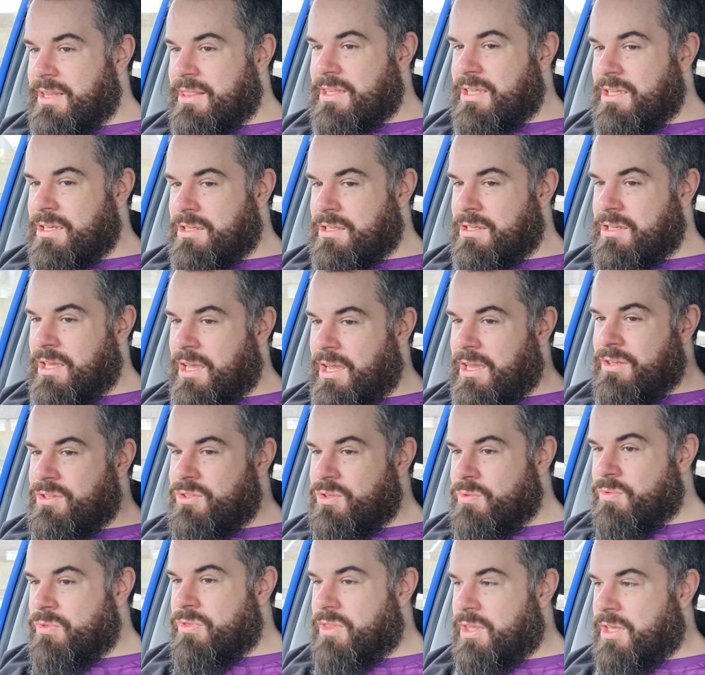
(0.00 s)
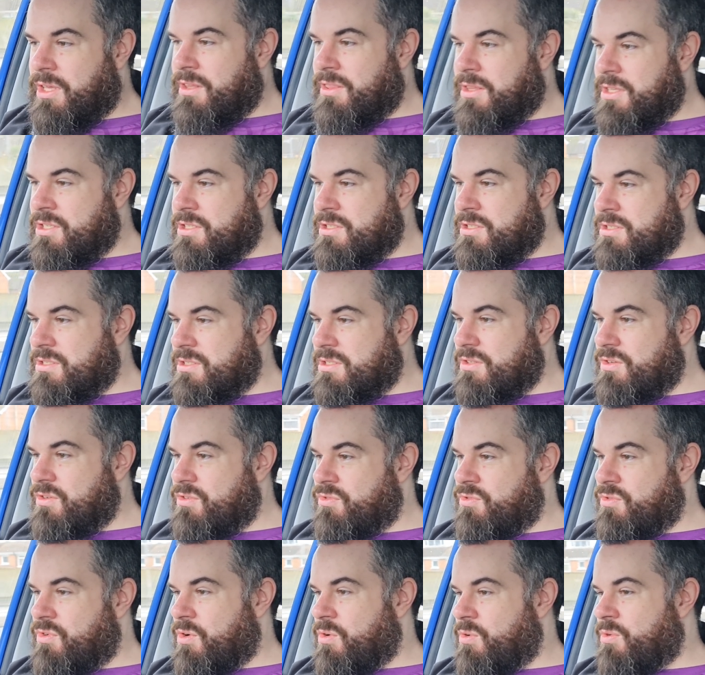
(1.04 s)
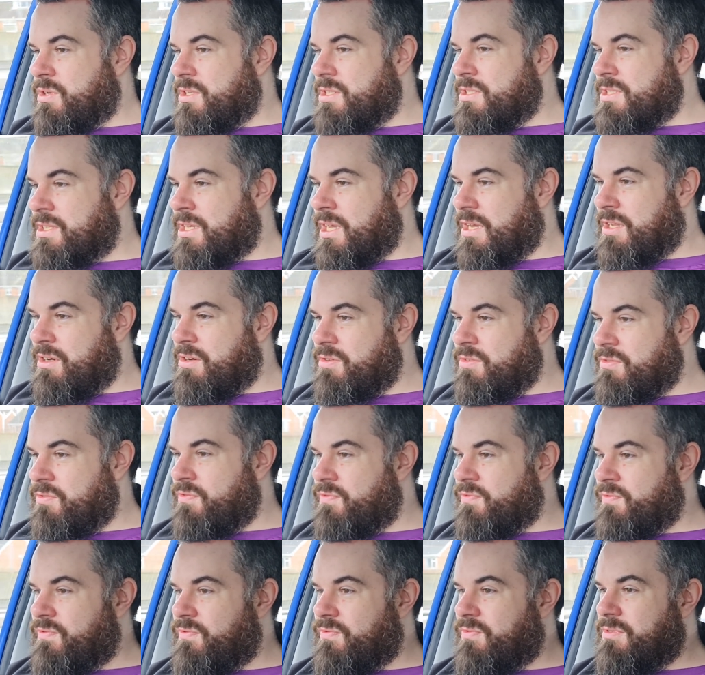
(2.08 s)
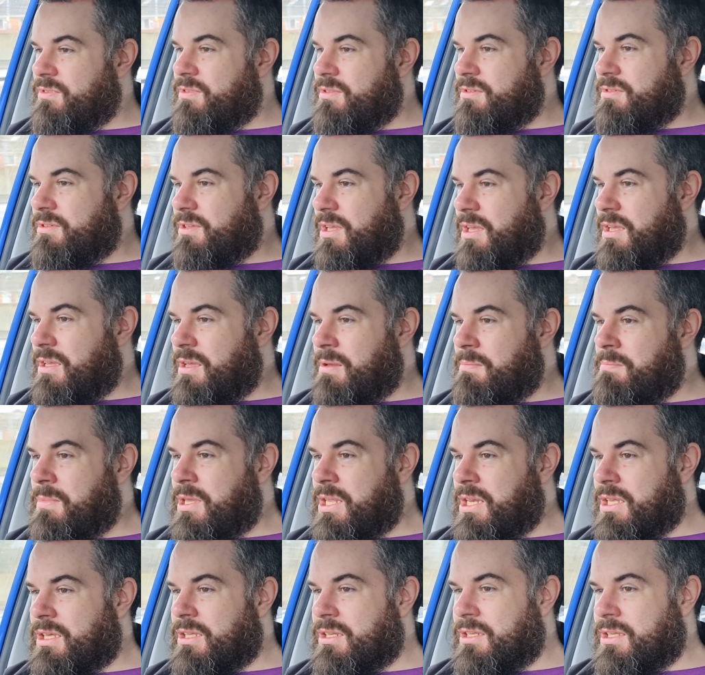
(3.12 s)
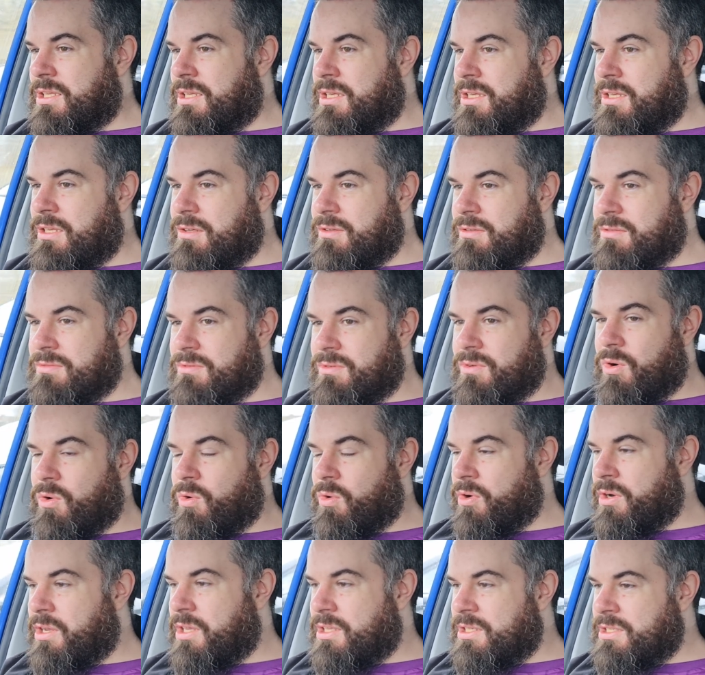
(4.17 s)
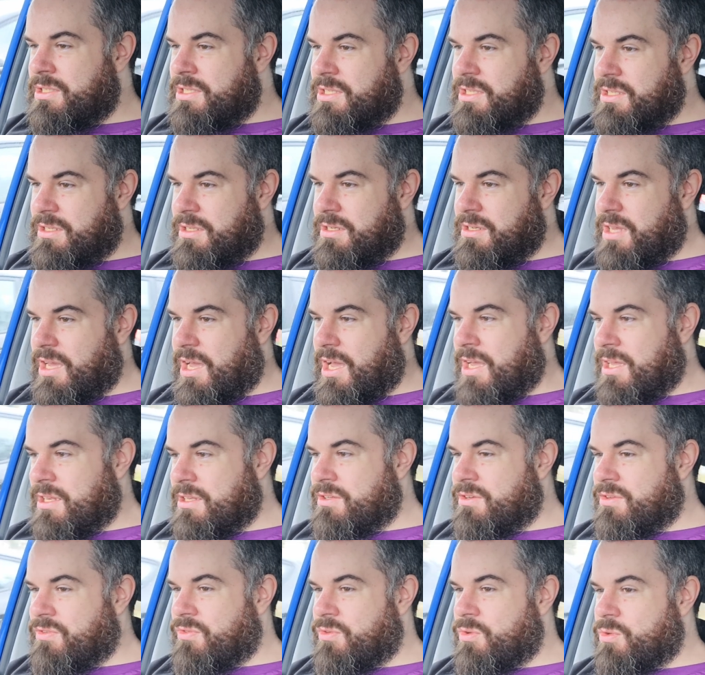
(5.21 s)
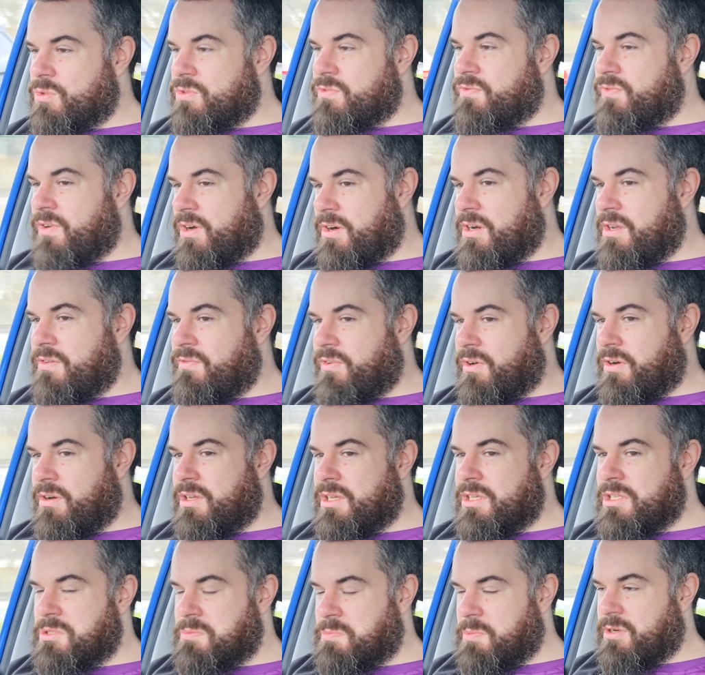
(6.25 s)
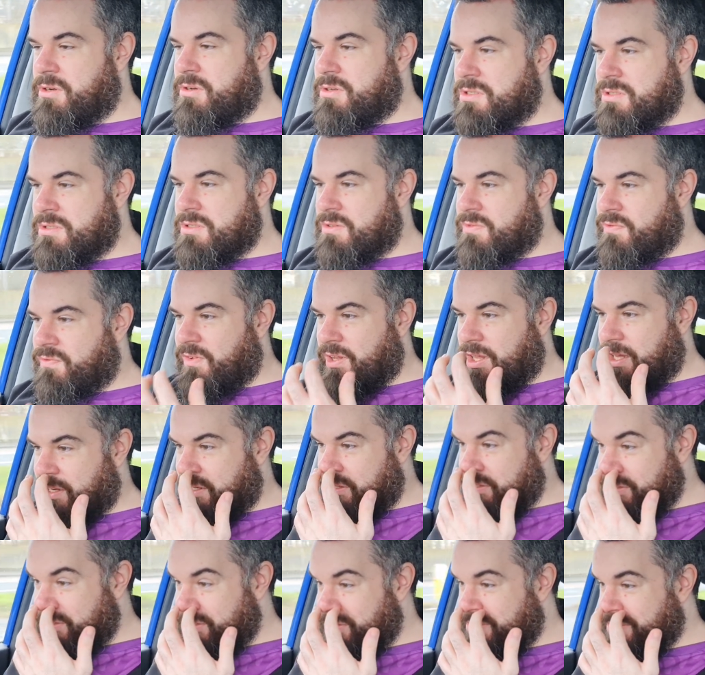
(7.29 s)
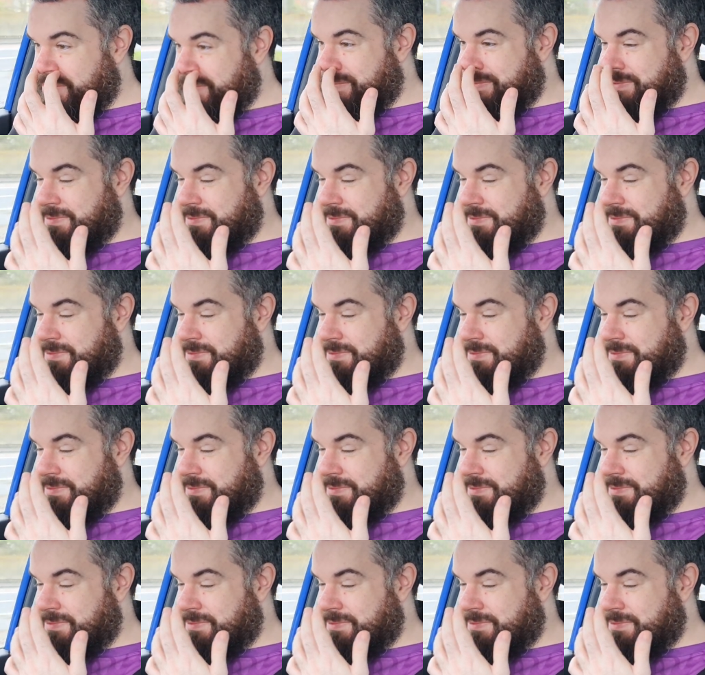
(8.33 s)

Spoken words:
At the end of the day, I don't think this drone is kind of immediately orientated at those very, very experienced flyers.